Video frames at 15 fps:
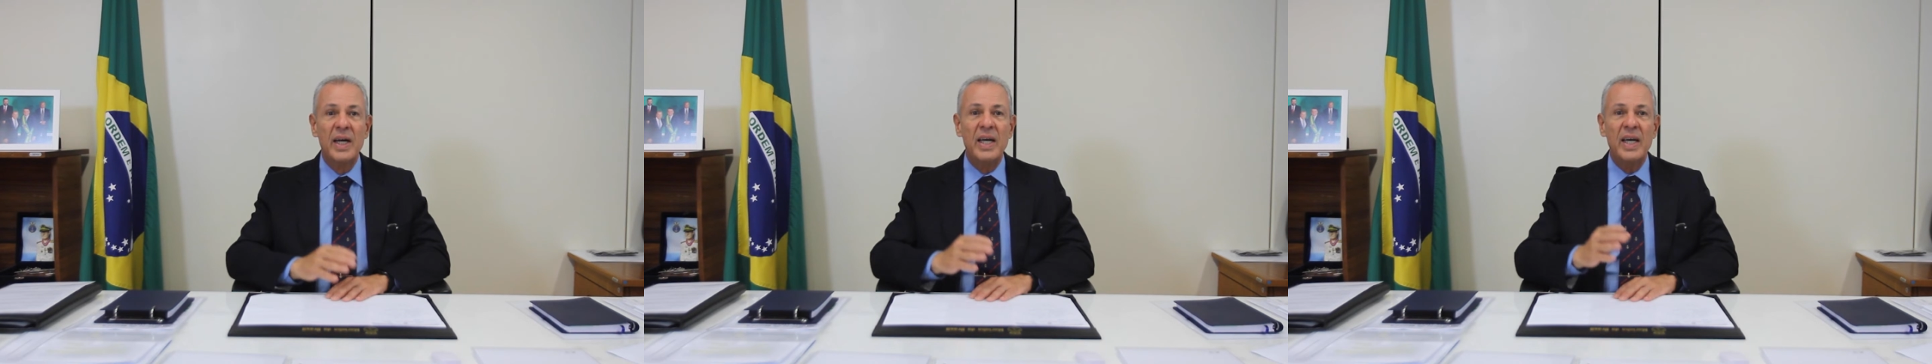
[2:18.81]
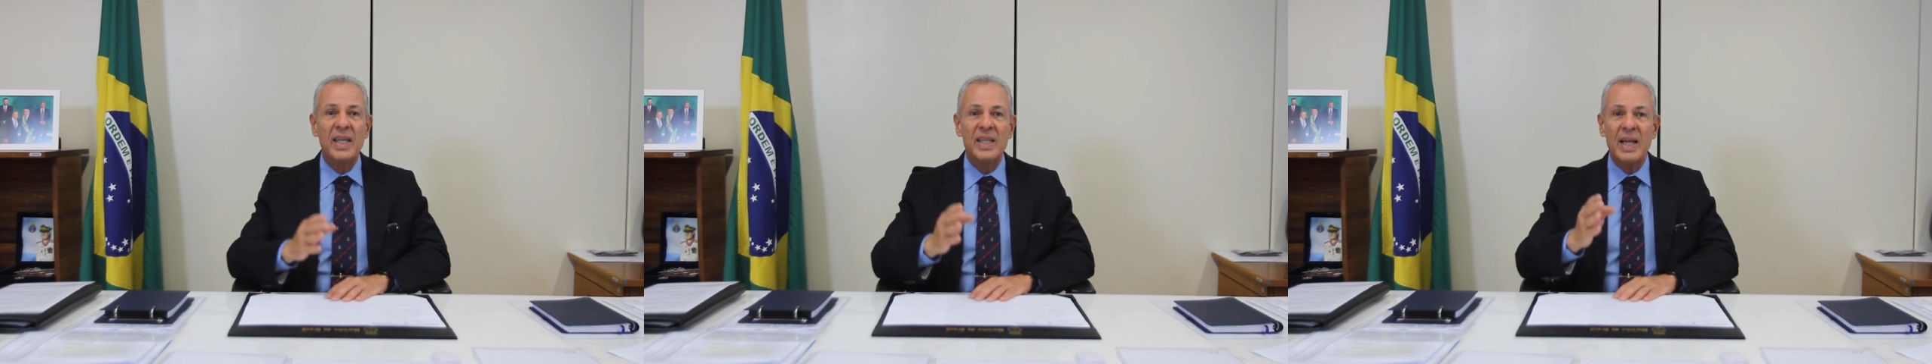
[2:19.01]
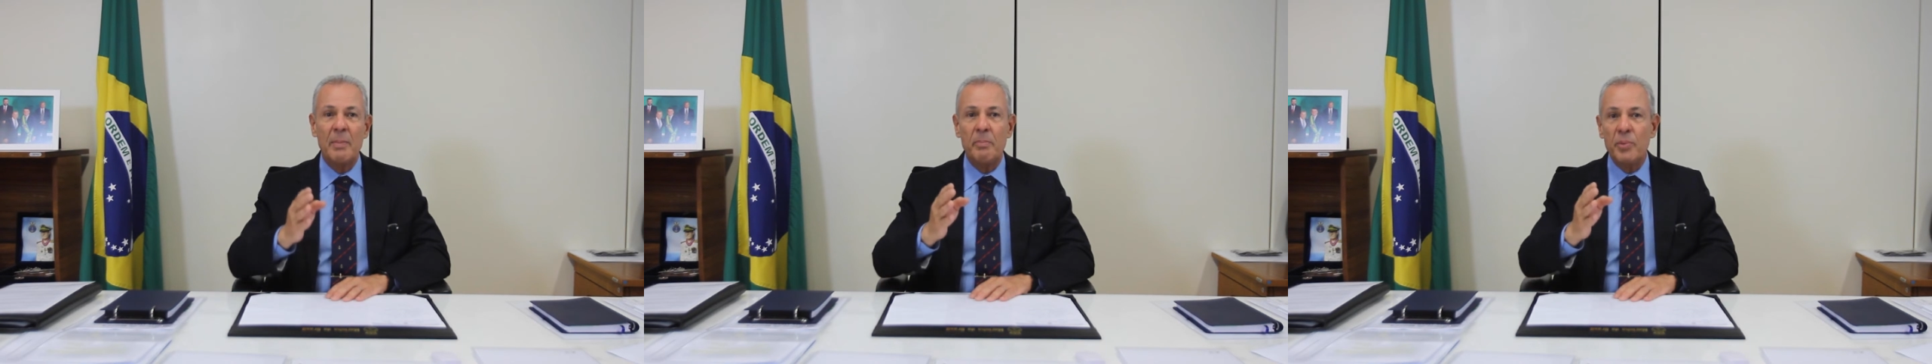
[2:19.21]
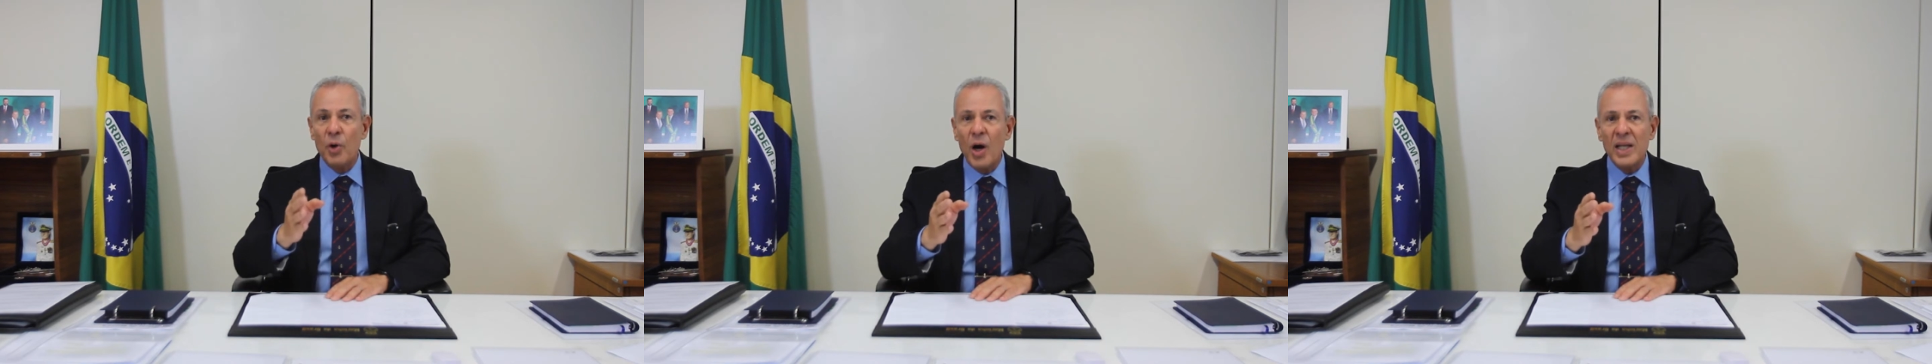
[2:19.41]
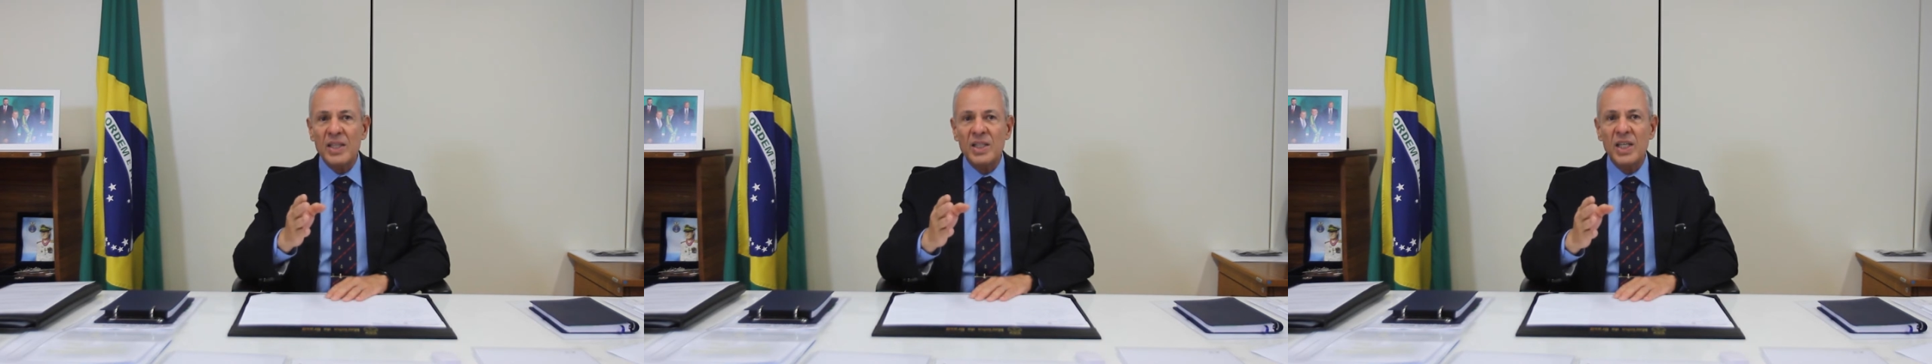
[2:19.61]
in a
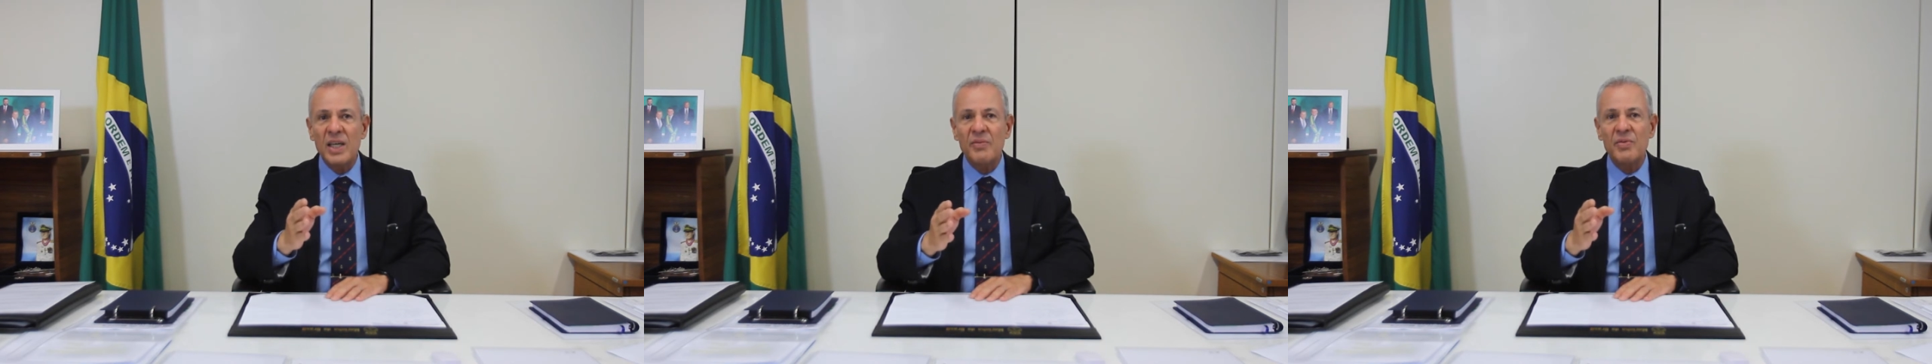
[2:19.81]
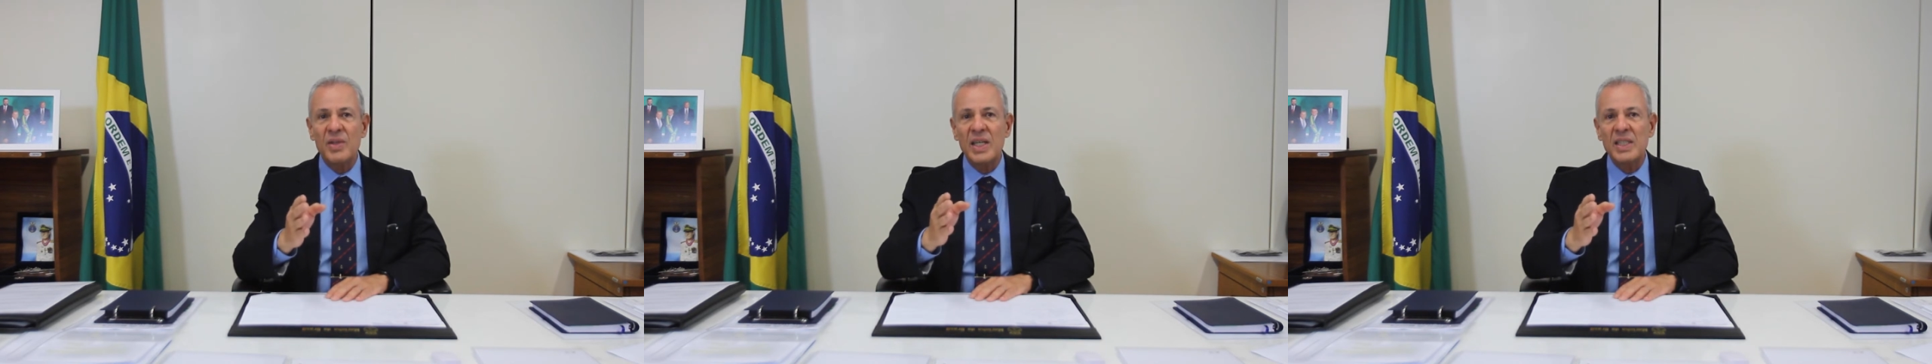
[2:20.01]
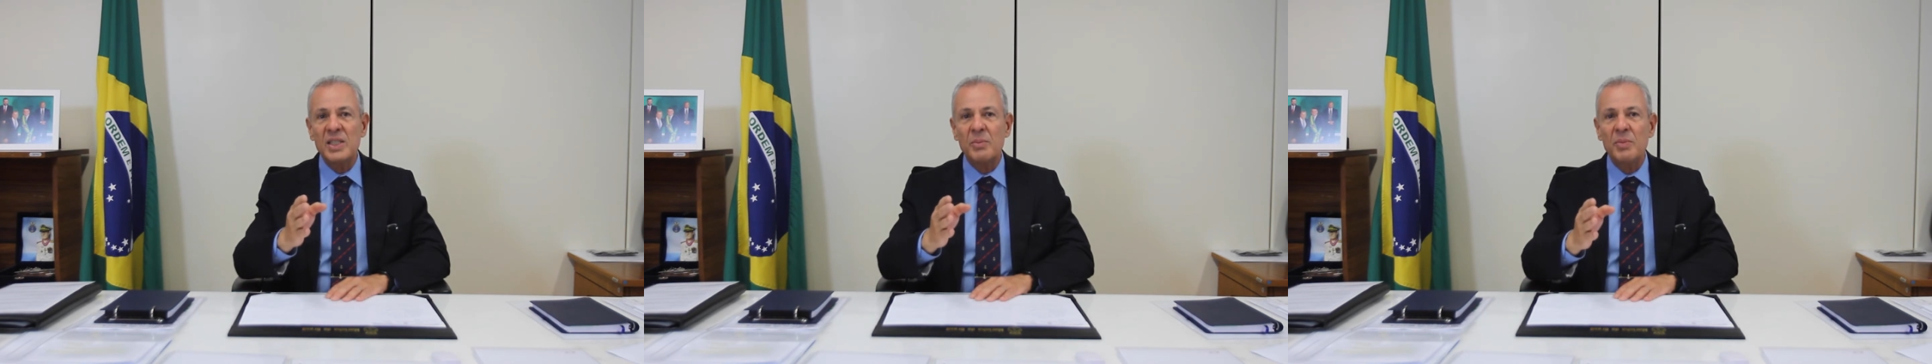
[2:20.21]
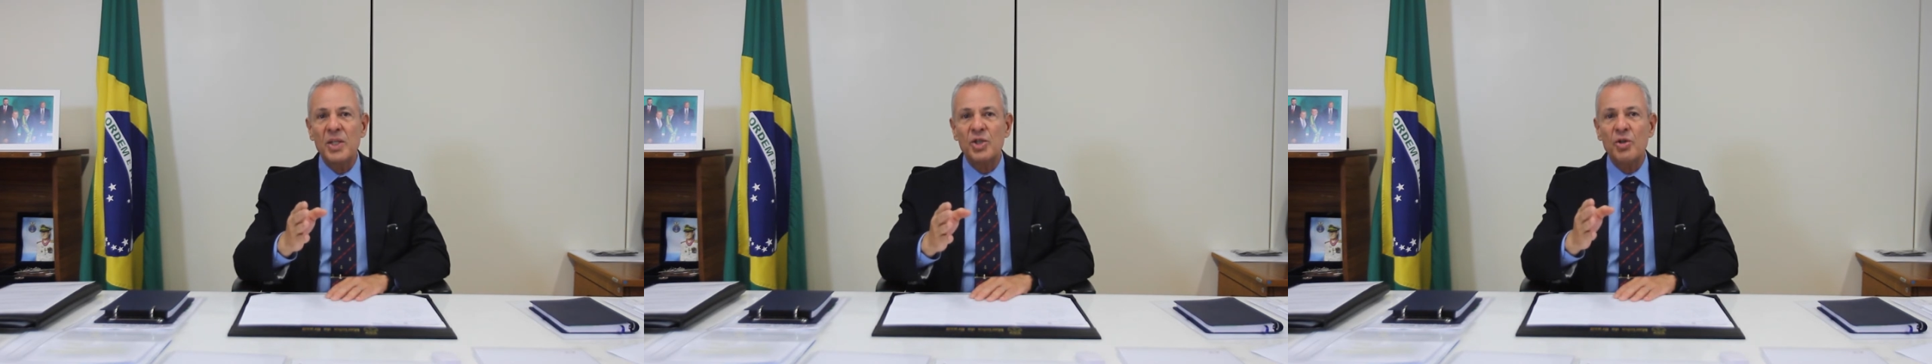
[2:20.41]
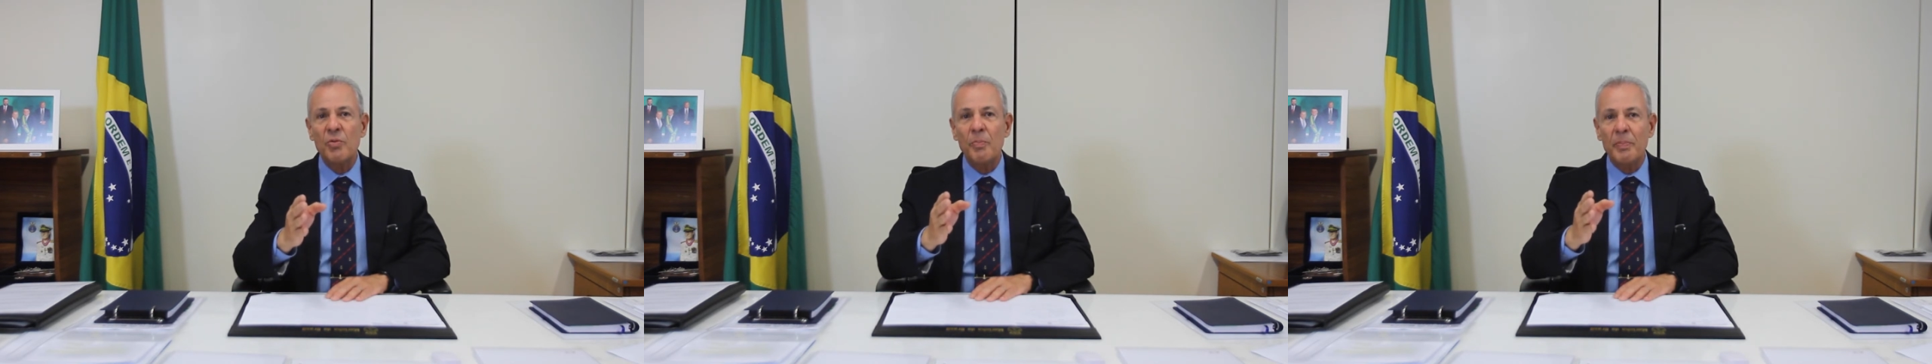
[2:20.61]
proactive
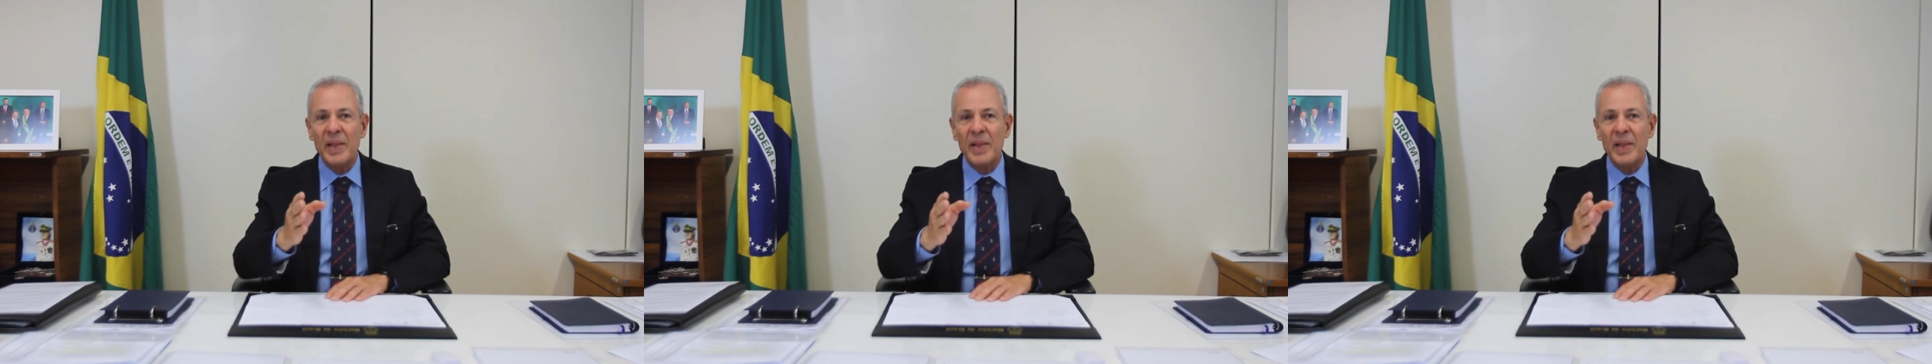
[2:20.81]
transmission